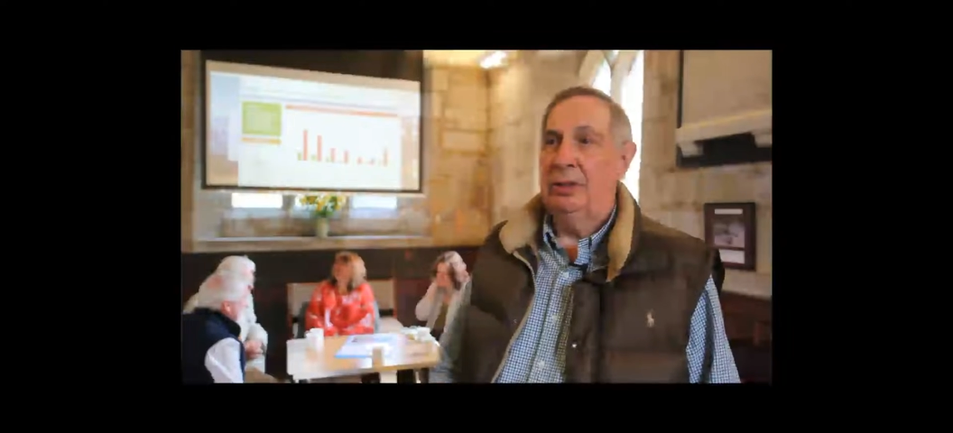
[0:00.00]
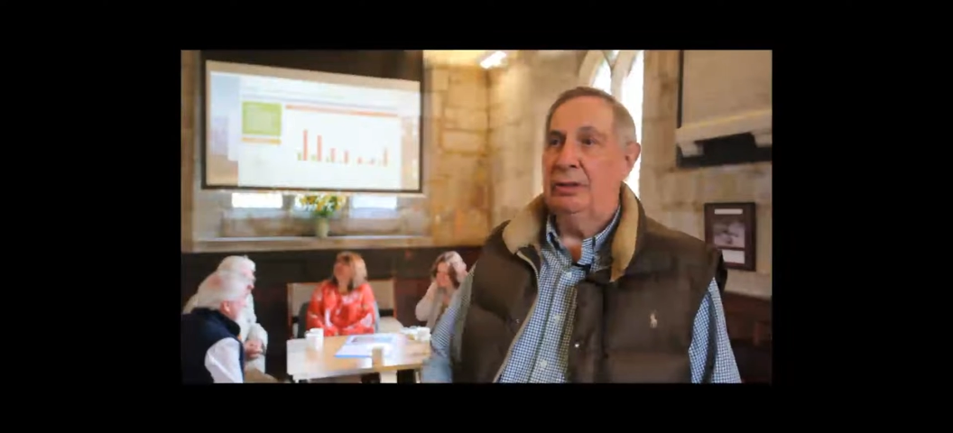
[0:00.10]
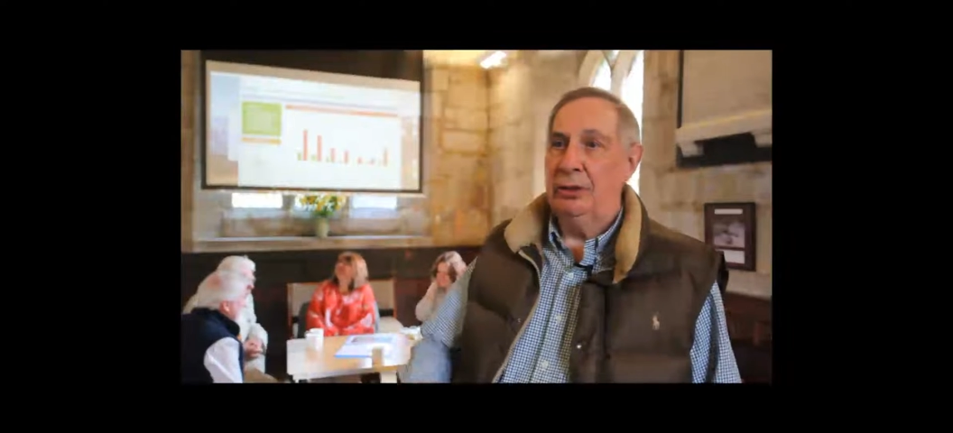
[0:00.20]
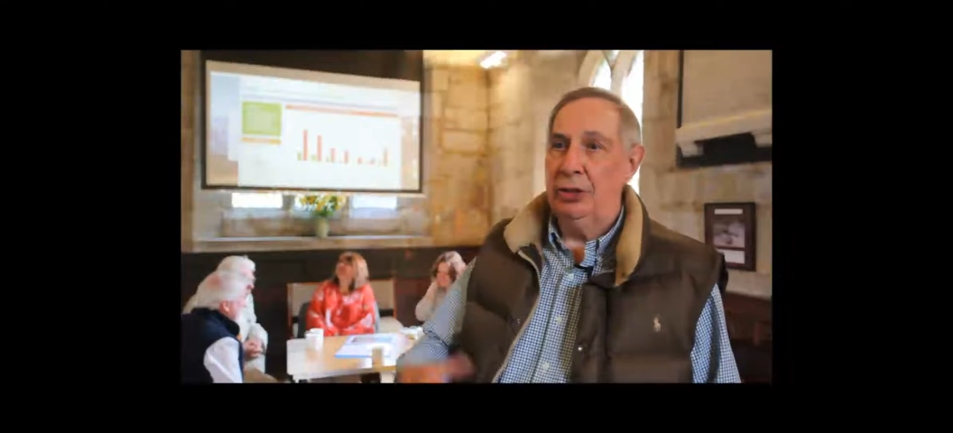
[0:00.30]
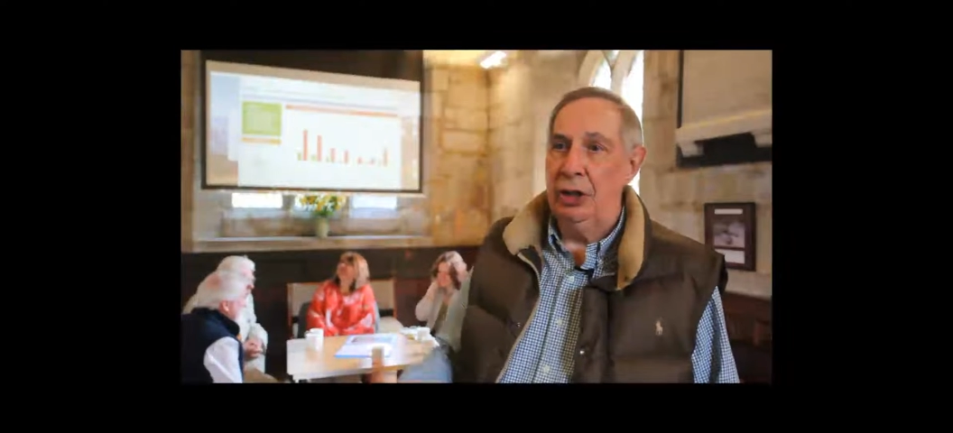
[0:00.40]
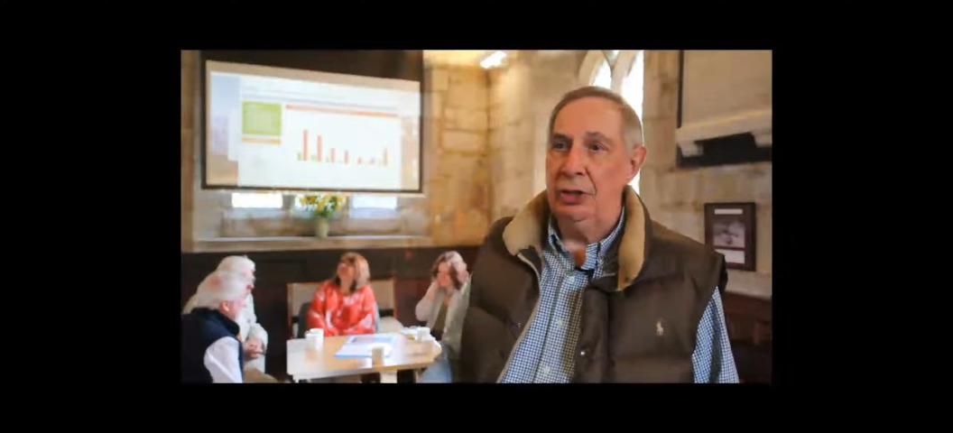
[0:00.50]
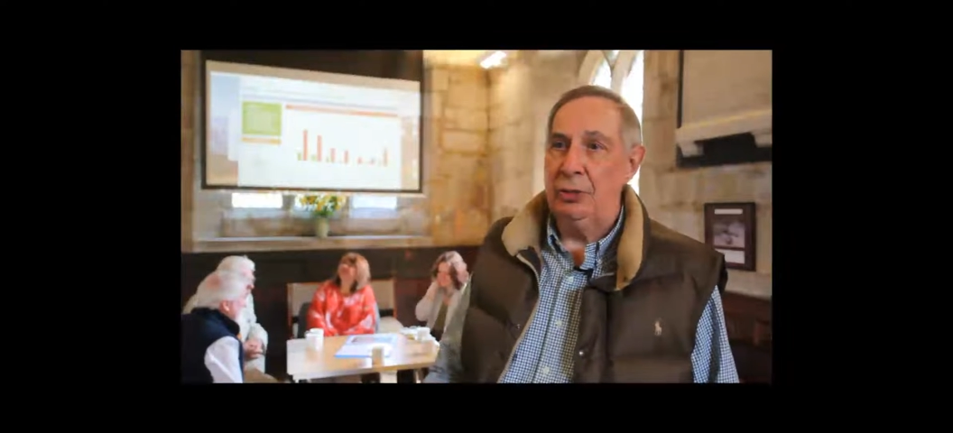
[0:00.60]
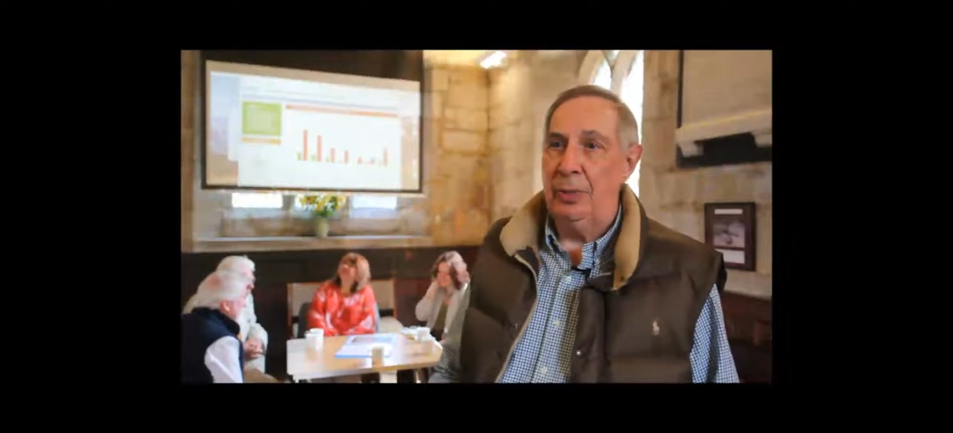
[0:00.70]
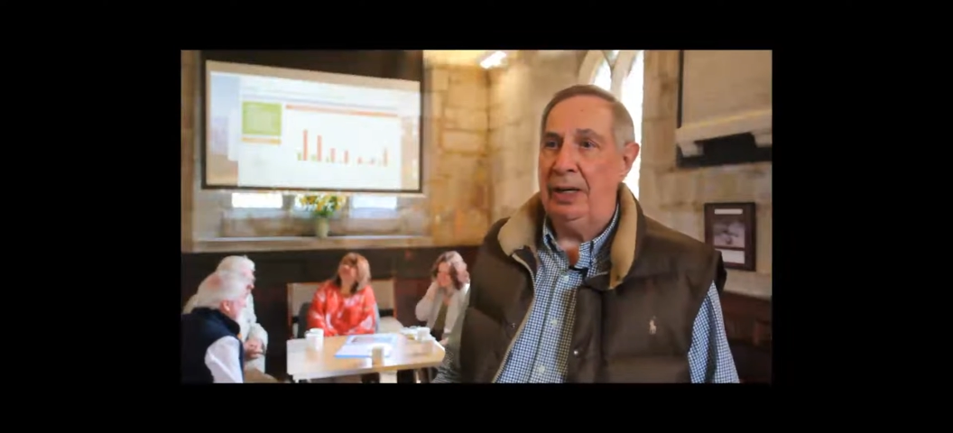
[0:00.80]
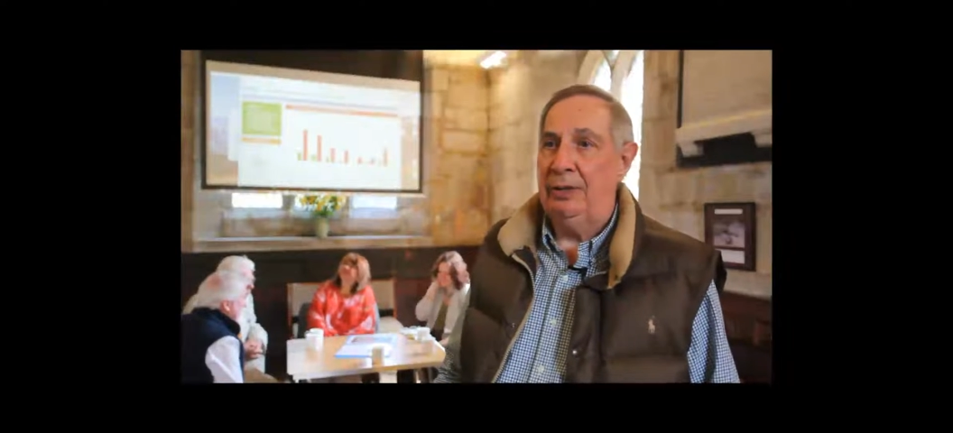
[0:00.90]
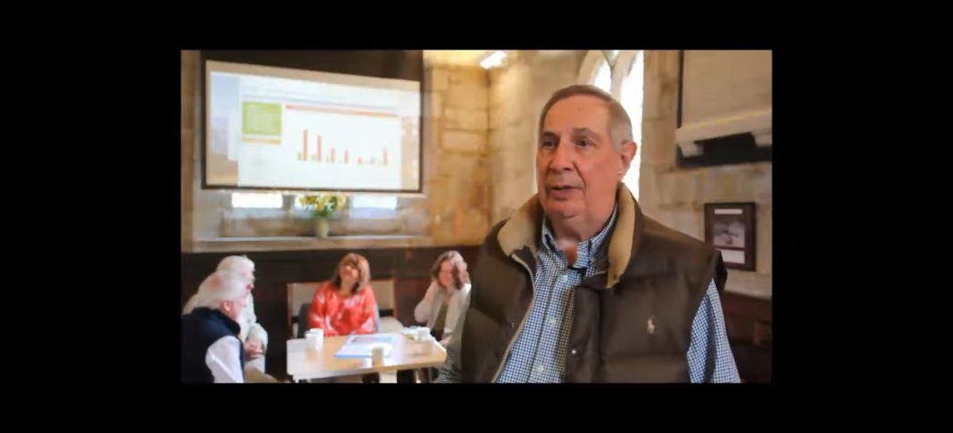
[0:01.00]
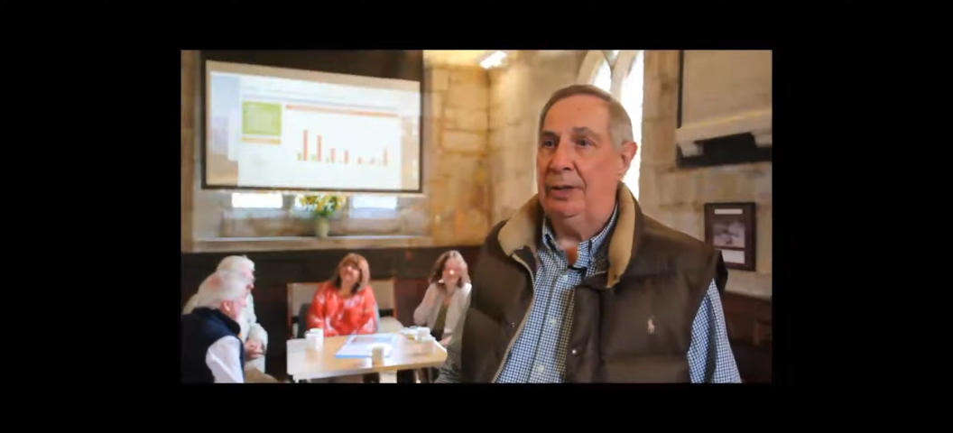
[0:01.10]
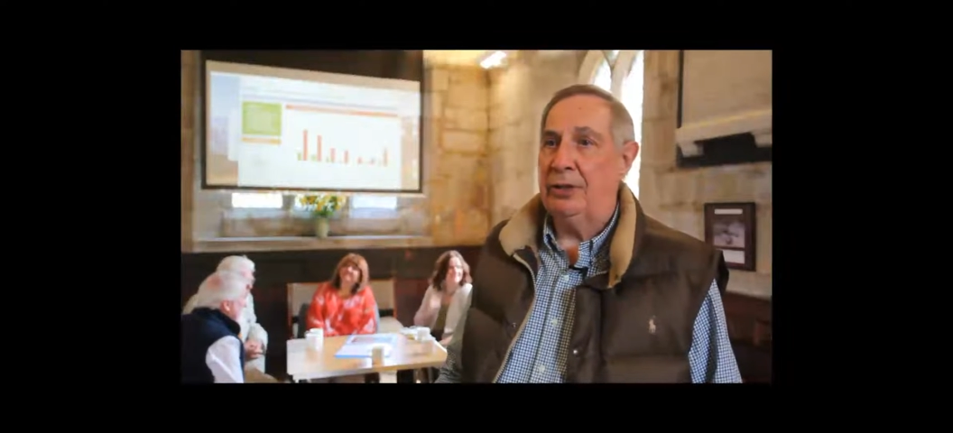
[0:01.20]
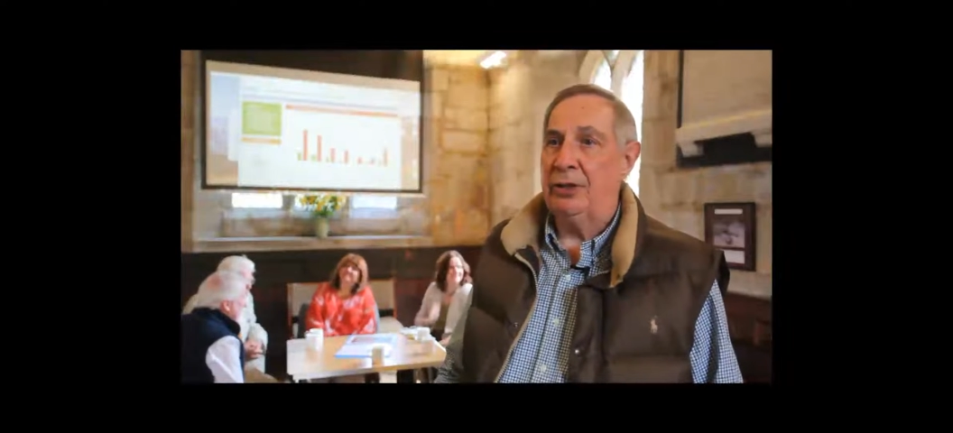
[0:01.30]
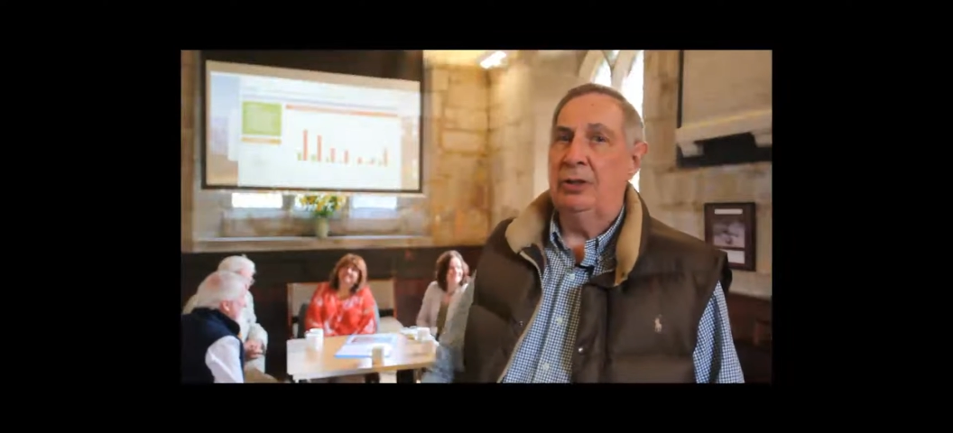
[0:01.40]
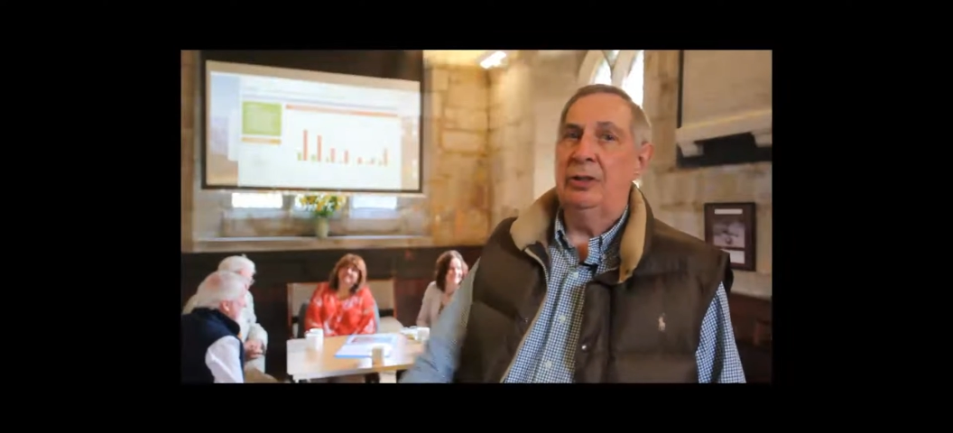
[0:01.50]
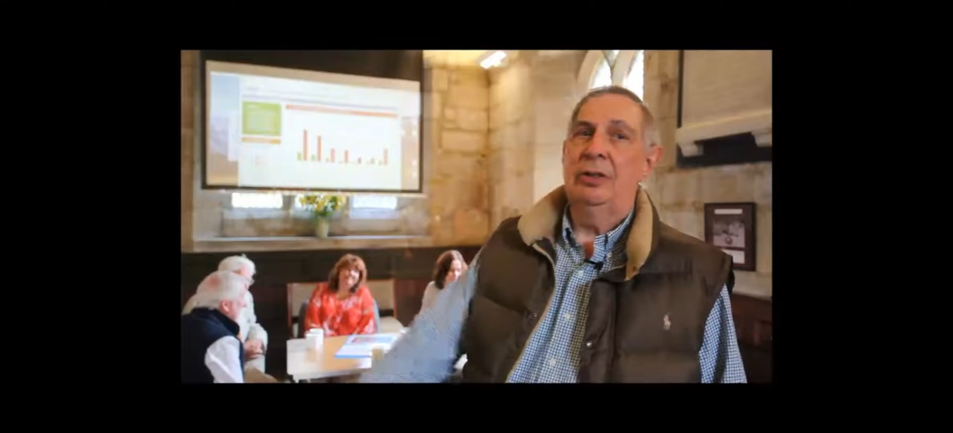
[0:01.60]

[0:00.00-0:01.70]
The church benefits,